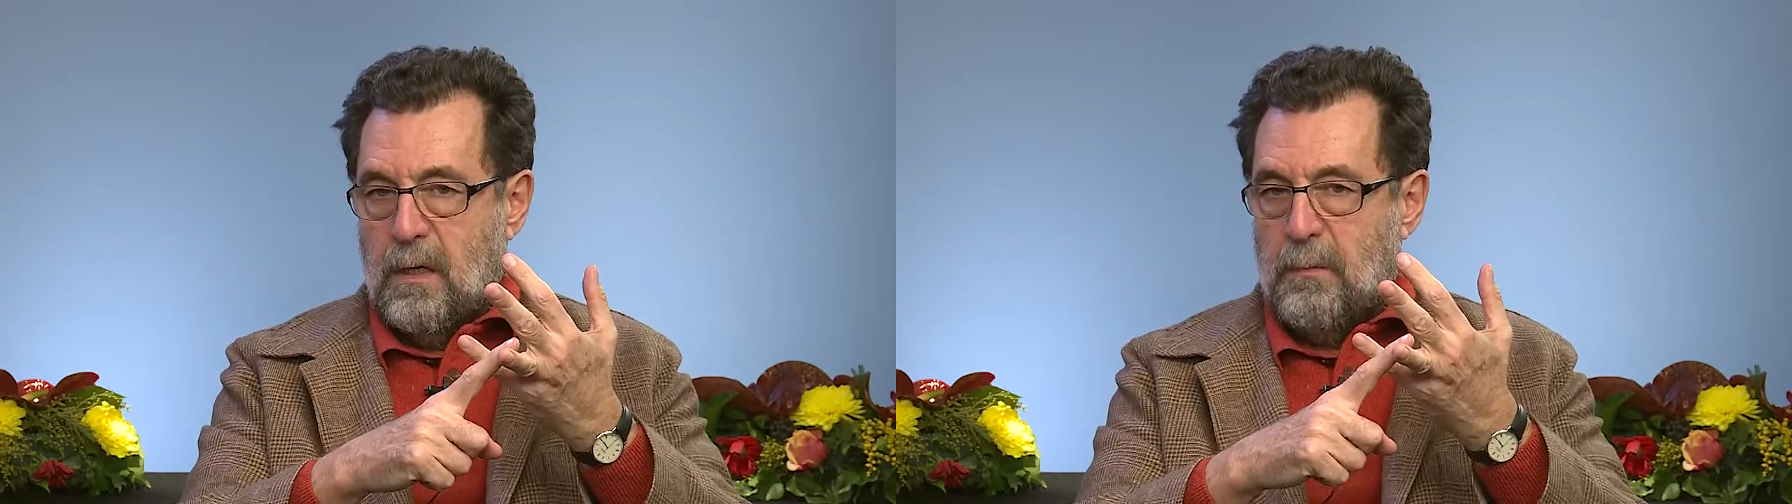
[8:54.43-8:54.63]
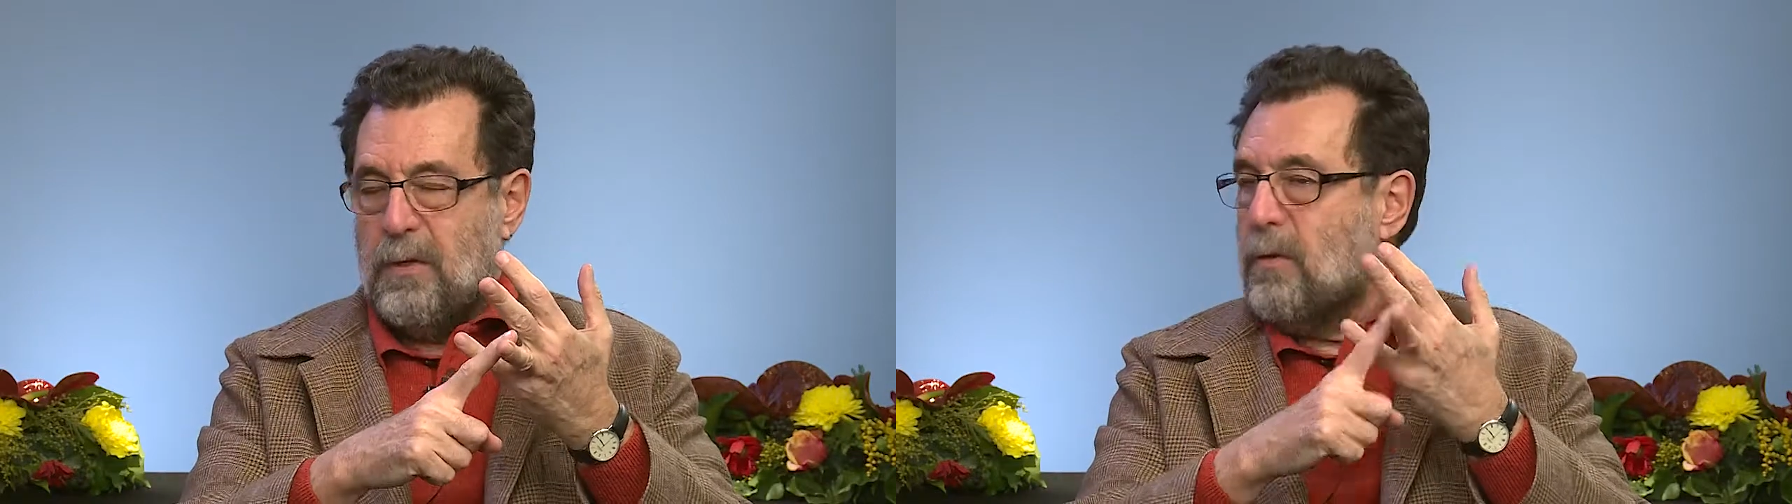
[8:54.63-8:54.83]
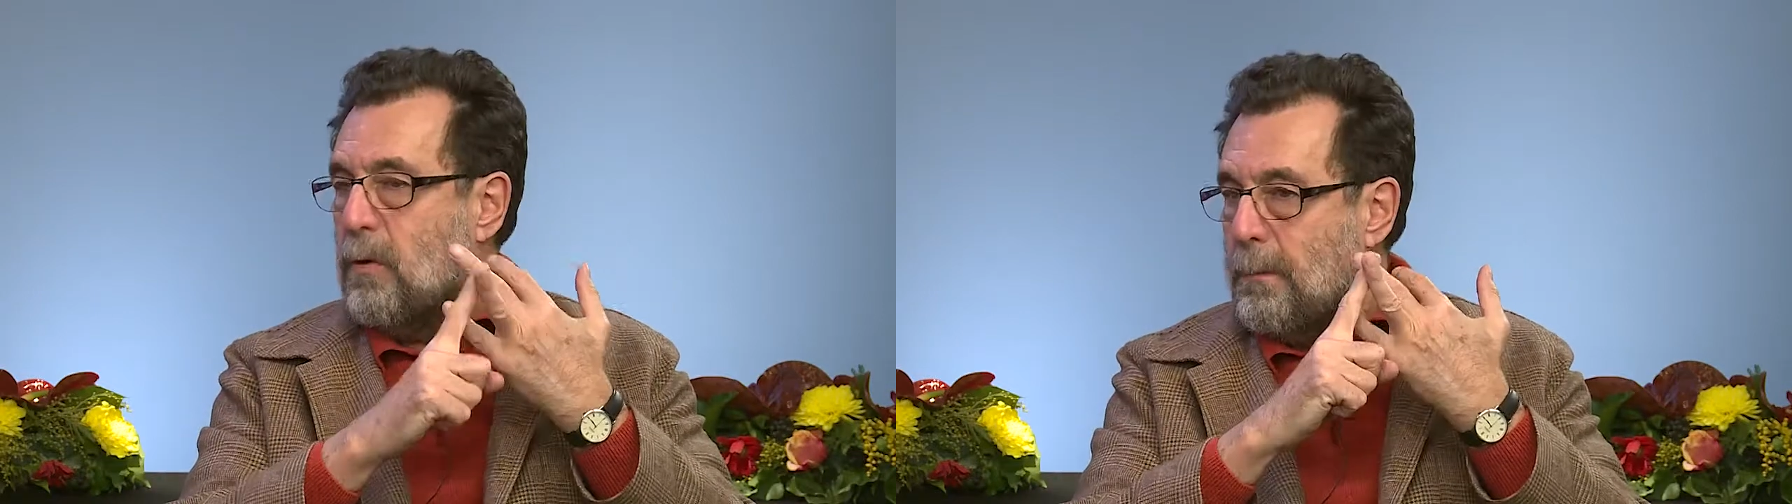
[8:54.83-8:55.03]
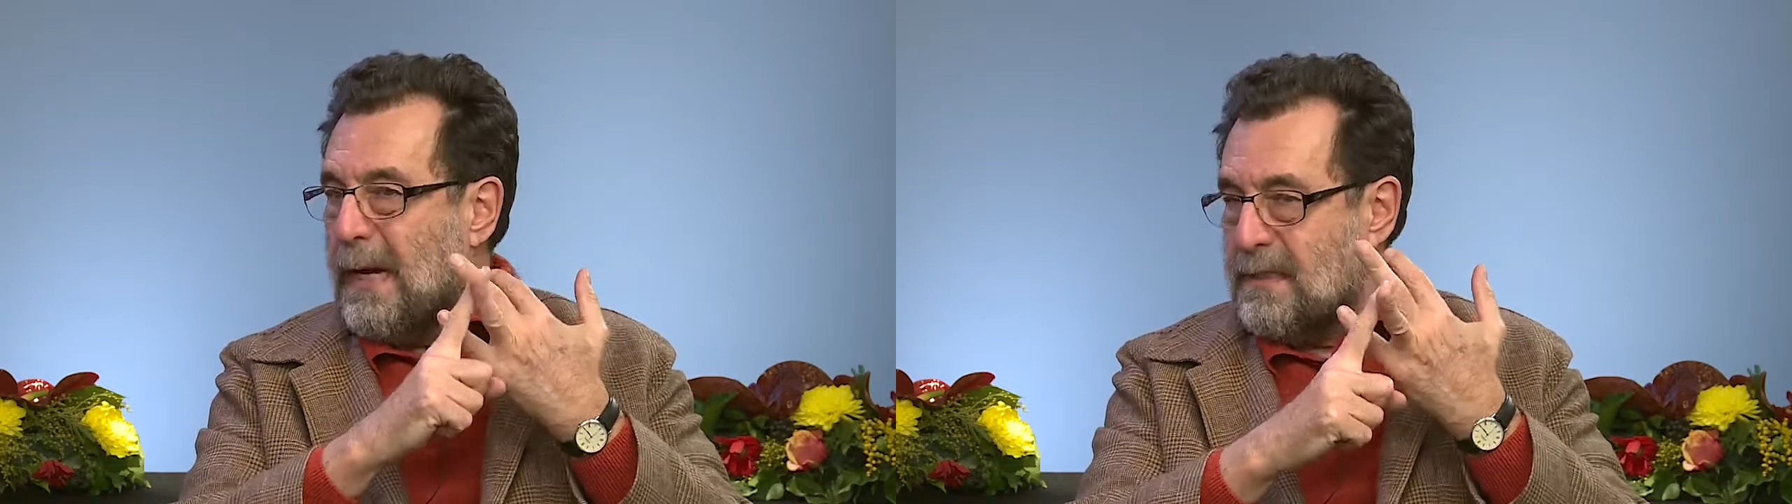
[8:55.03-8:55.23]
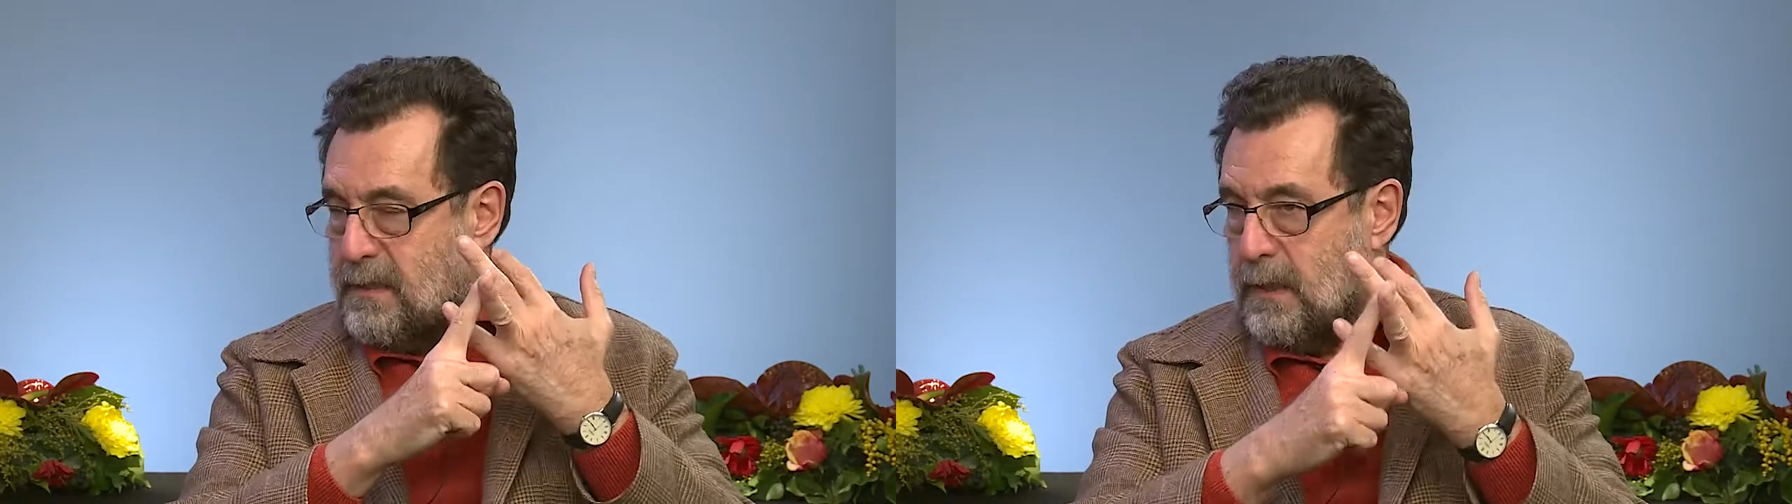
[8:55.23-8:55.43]
but no
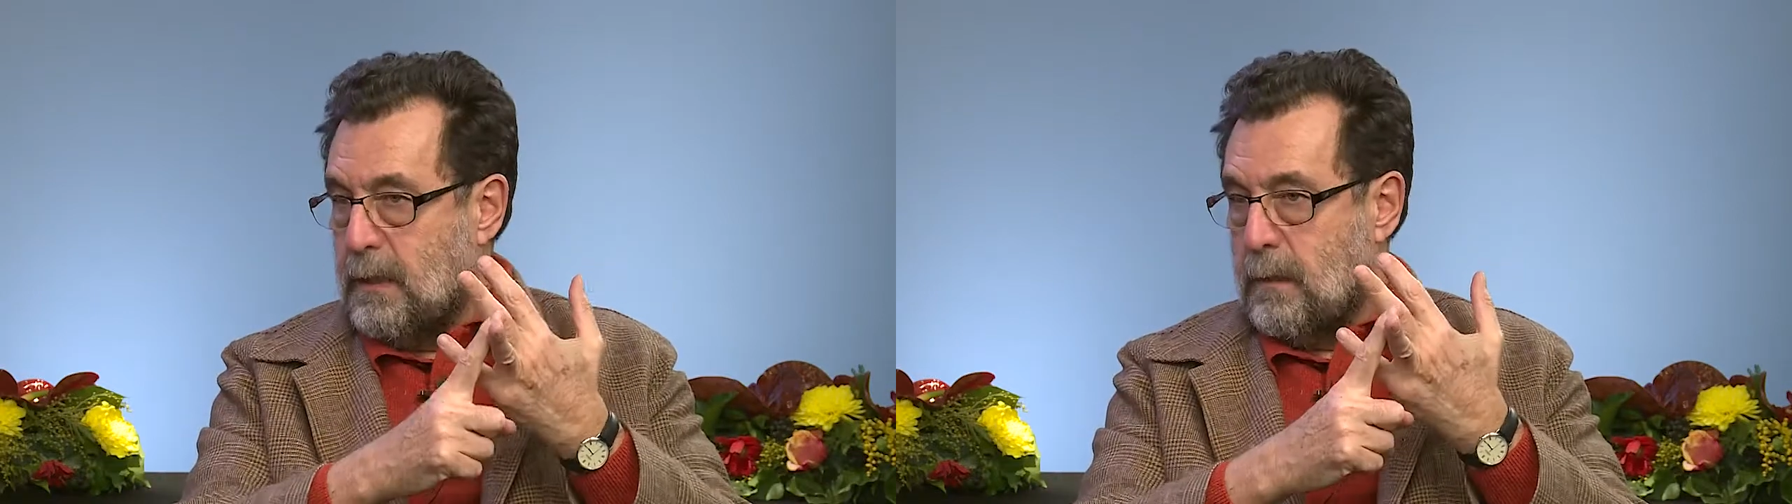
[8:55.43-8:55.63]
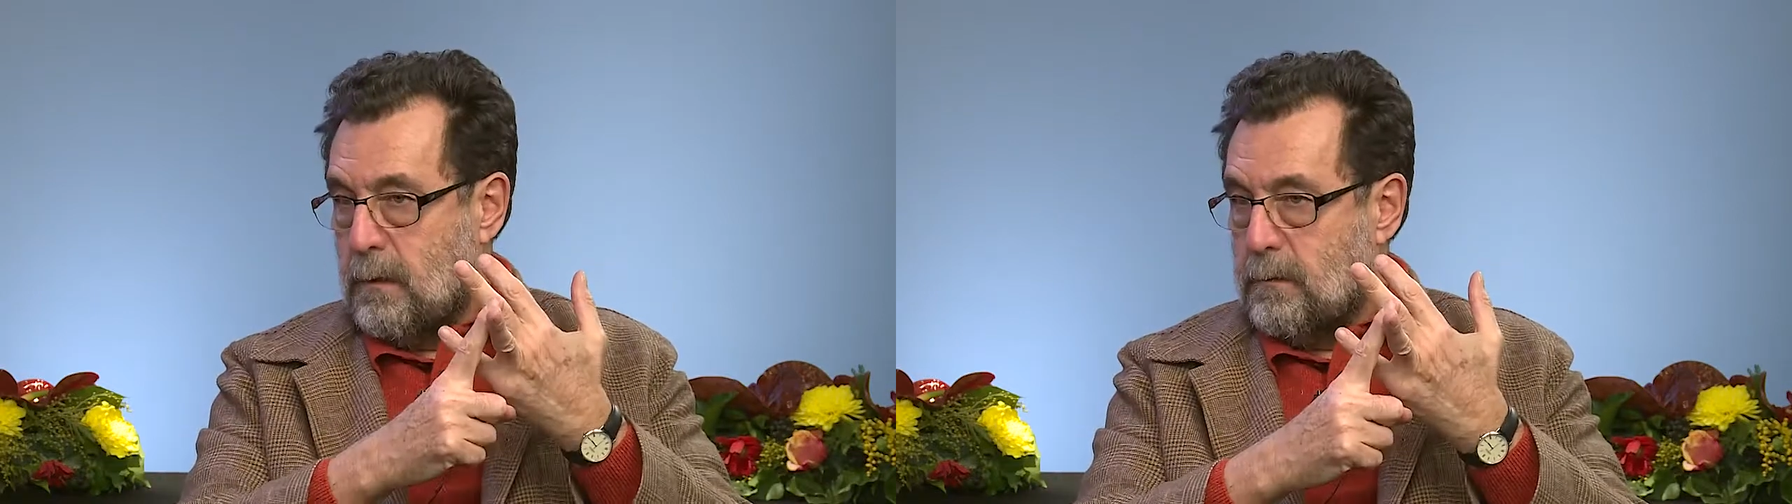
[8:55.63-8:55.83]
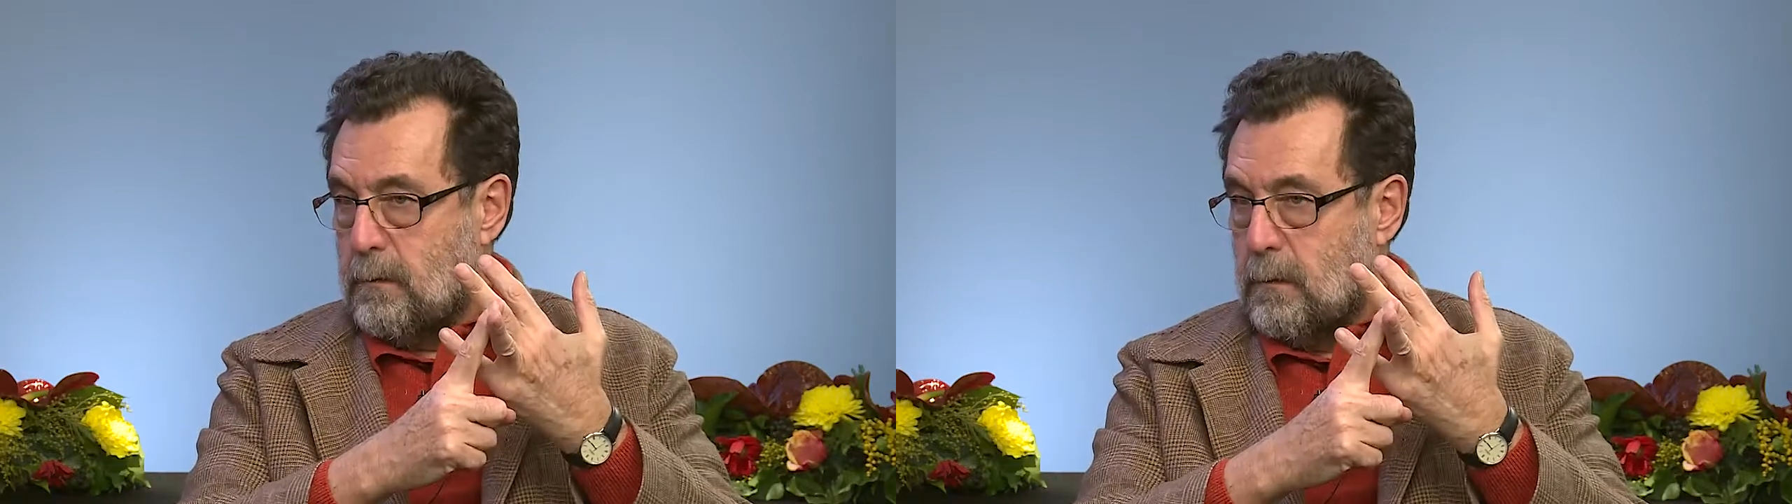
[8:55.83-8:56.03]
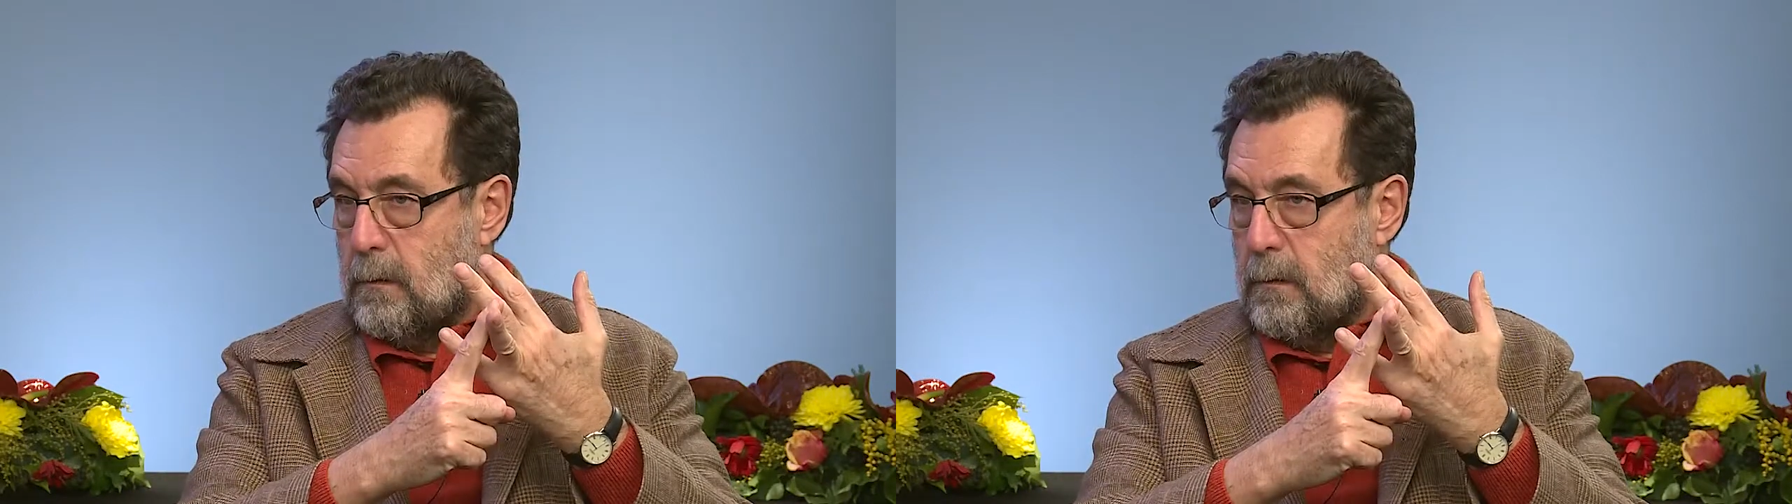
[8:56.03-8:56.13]
bad signals.